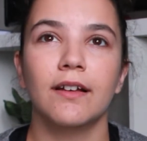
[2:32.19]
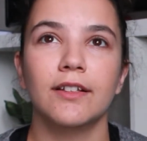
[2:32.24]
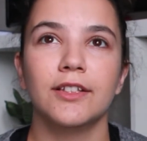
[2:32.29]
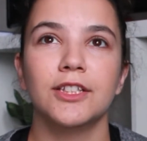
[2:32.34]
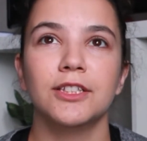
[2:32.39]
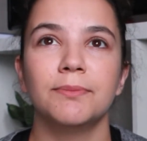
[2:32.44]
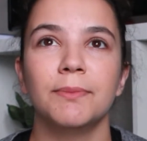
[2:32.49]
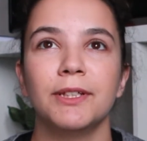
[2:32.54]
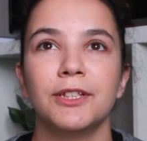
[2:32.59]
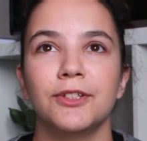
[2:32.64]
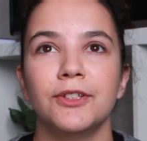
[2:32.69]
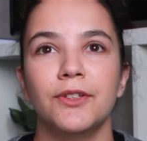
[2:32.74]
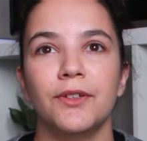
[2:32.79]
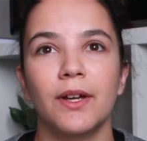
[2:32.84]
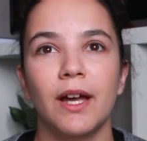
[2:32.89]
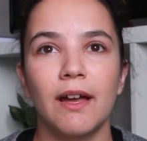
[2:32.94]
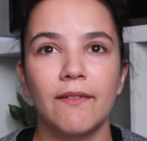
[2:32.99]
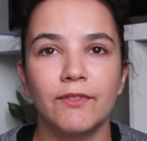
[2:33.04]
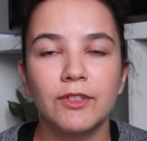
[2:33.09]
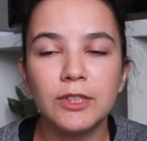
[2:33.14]
just make sure you
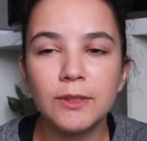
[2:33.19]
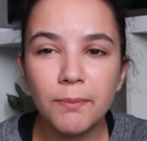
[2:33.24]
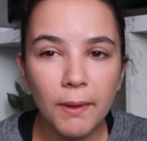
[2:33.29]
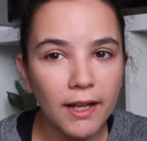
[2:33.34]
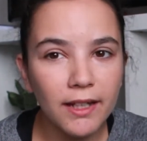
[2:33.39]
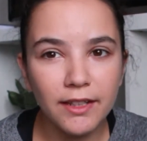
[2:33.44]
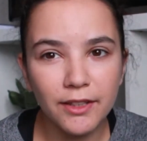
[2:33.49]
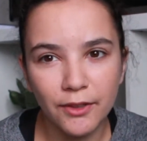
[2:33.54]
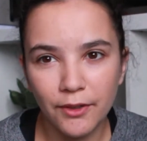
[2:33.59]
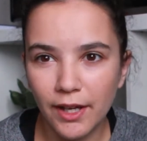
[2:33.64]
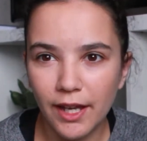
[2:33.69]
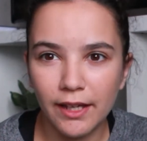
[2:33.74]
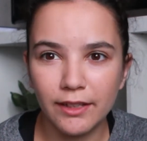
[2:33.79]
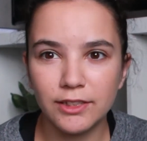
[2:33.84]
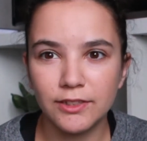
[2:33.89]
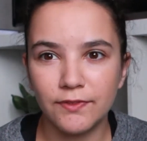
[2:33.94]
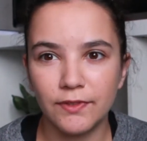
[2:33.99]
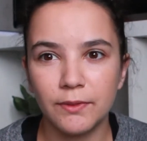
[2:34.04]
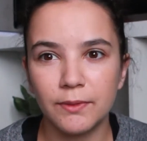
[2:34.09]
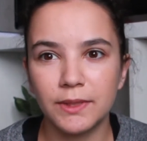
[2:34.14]
have a spot in your
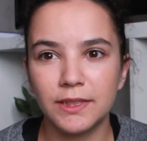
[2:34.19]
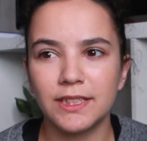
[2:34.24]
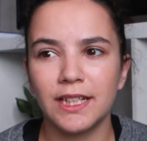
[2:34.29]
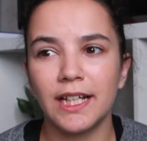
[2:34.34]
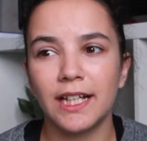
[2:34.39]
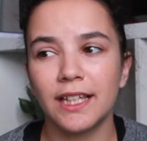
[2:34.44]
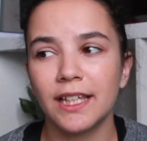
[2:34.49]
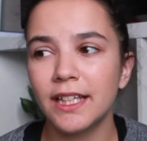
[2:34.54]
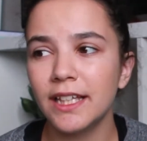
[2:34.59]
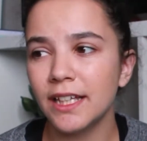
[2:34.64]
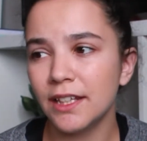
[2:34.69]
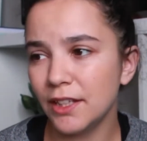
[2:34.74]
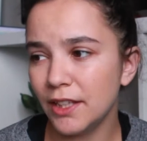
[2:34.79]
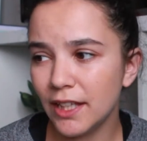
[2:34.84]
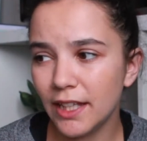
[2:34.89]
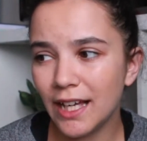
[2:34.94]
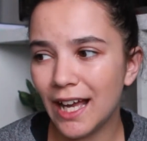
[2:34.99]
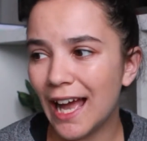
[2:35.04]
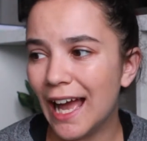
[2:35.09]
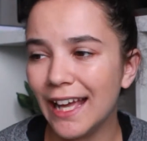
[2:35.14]
house for recycling, and
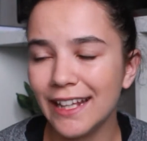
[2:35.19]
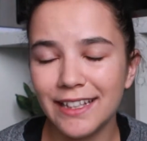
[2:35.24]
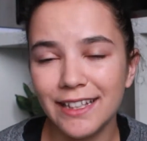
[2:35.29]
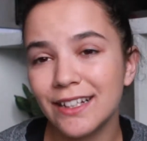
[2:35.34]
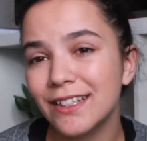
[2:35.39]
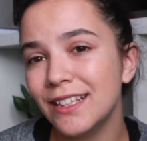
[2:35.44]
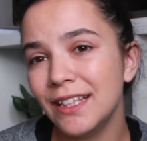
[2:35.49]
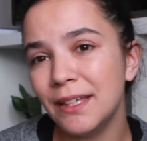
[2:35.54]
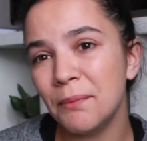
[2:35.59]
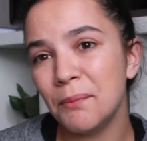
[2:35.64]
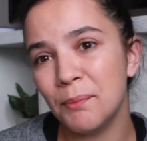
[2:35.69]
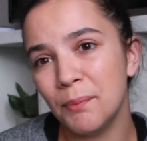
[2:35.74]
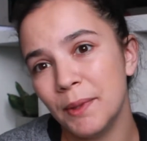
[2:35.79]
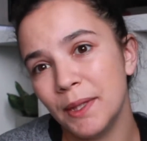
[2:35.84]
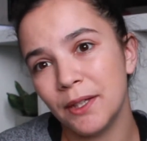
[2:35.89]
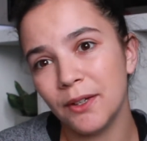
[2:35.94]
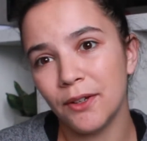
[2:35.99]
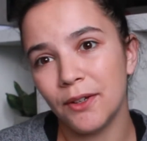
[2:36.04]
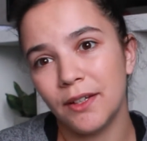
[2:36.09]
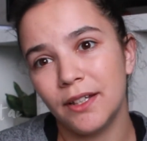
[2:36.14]
ideally
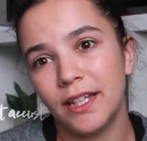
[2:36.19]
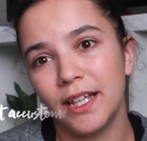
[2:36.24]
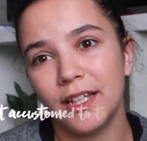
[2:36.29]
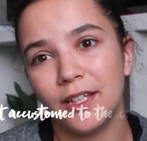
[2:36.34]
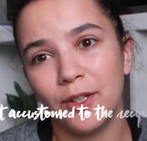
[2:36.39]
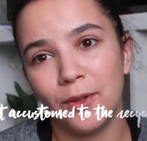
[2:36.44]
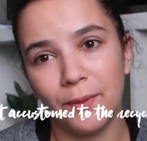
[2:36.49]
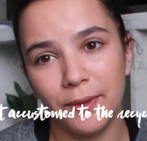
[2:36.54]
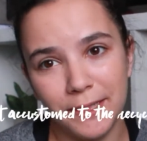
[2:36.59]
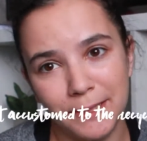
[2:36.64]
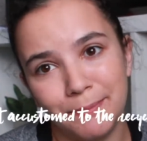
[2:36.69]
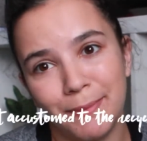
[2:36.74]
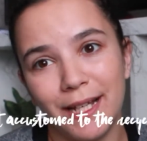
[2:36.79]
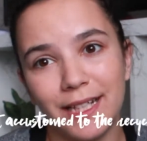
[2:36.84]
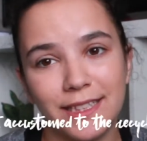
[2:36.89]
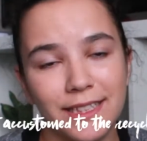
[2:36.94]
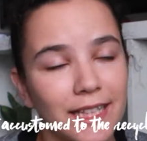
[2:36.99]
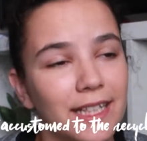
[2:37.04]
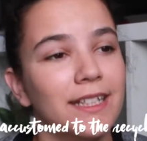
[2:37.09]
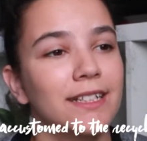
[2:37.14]
bigger than your waste
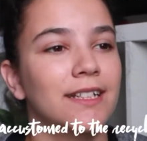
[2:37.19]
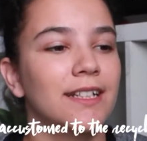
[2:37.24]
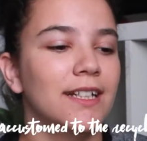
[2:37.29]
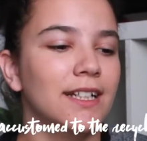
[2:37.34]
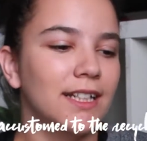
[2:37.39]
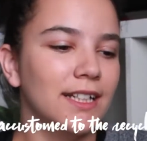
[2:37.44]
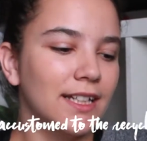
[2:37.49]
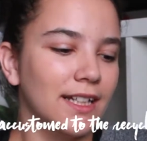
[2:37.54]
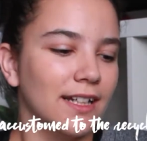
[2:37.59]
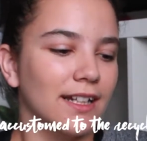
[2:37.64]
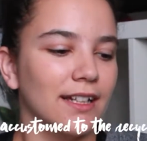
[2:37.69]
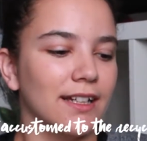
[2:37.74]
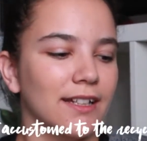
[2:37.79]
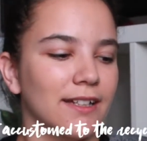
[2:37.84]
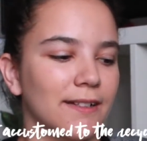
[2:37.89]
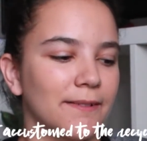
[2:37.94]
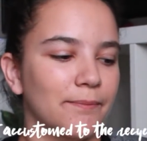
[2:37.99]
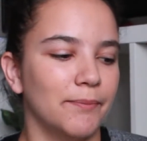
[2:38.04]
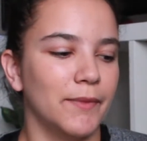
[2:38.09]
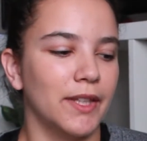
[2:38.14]
basket.
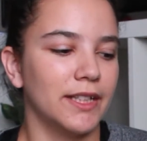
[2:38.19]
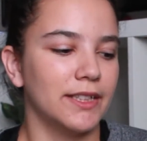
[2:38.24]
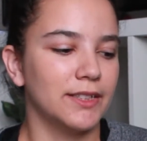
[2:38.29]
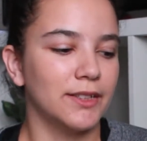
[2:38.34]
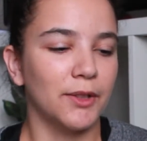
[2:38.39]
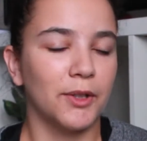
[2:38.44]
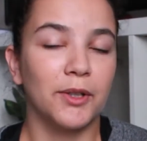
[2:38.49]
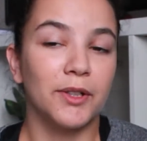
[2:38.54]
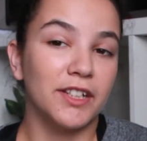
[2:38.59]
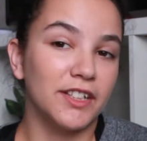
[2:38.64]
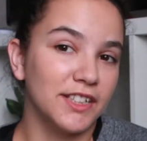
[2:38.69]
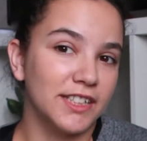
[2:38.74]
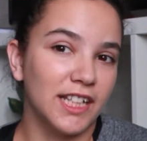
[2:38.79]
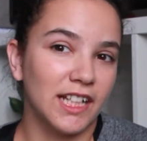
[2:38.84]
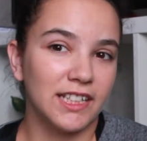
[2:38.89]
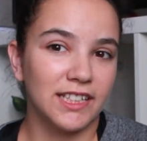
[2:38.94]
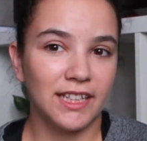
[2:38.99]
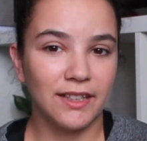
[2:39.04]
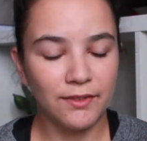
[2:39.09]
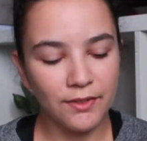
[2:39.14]
That's a good
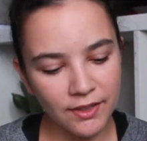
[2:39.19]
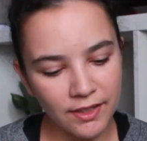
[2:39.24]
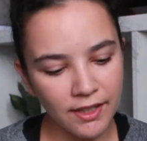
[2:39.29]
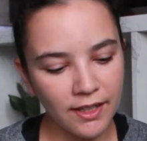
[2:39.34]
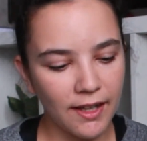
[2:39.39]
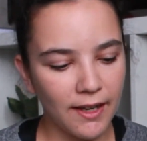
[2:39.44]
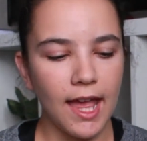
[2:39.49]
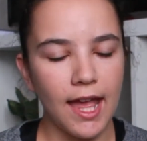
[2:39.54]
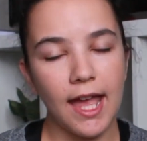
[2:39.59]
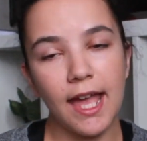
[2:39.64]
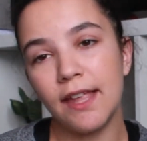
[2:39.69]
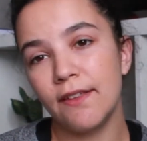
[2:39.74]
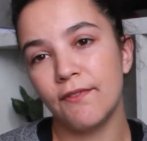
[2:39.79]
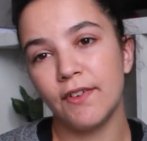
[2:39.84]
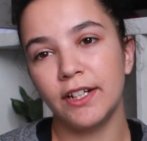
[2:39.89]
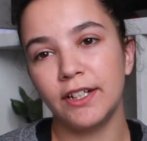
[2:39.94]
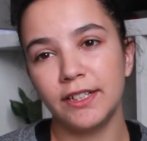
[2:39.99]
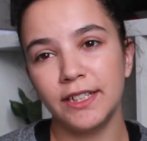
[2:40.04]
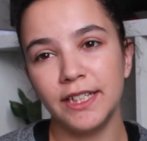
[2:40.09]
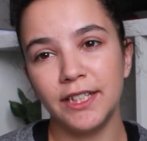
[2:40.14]
incentive. And
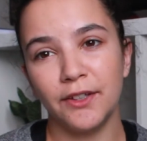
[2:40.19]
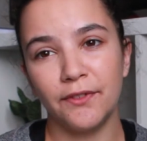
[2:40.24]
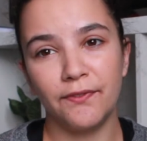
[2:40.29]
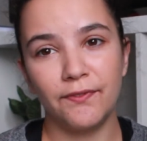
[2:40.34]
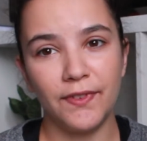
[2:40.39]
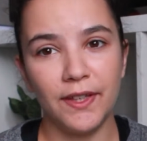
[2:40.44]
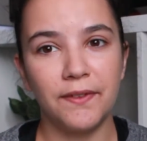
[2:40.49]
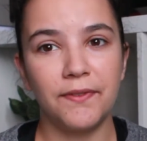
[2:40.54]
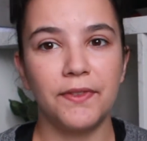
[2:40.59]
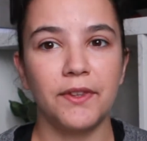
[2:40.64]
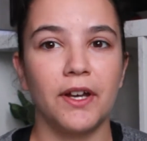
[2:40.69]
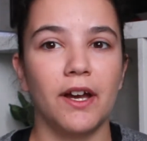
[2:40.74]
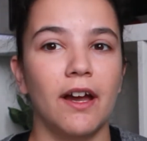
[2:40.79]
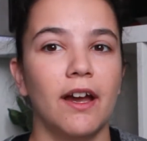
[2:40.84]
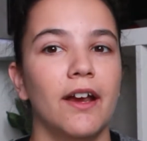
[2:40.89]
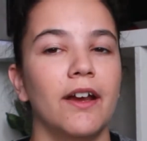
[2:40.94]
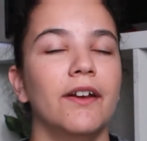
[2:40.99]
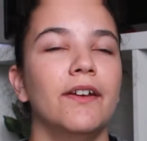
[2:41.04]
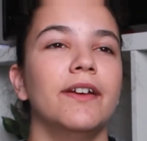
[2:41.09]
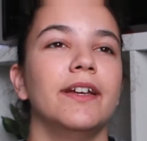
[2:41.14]
finally, the fifth
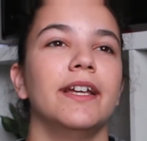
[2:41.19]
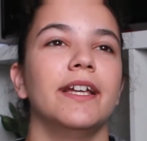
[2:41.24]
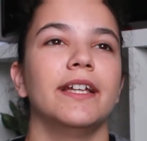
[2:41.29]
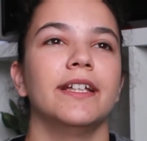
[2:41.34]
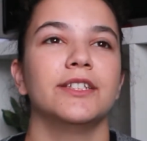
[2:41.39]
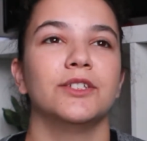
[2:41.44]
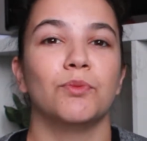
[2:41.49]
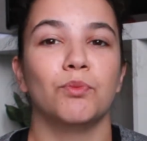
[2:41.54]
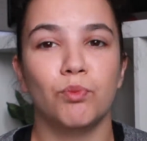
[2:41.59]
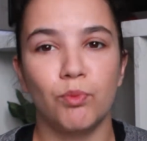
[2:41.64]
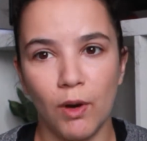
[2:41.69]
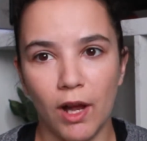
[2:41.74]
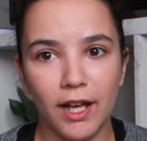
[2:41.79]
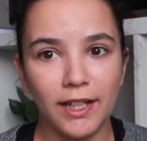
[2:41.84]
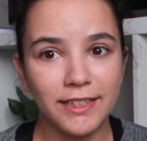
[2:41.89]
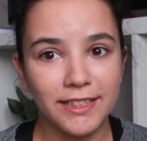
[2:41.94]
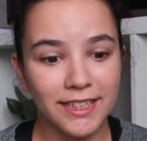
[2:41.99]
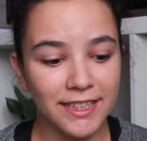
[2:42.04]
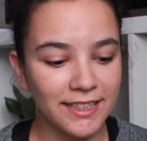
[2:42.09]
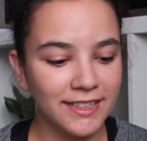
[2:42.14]
R is
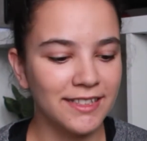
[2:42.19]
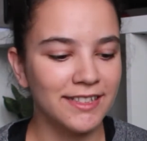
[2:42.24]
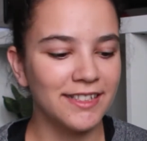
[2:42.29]
rot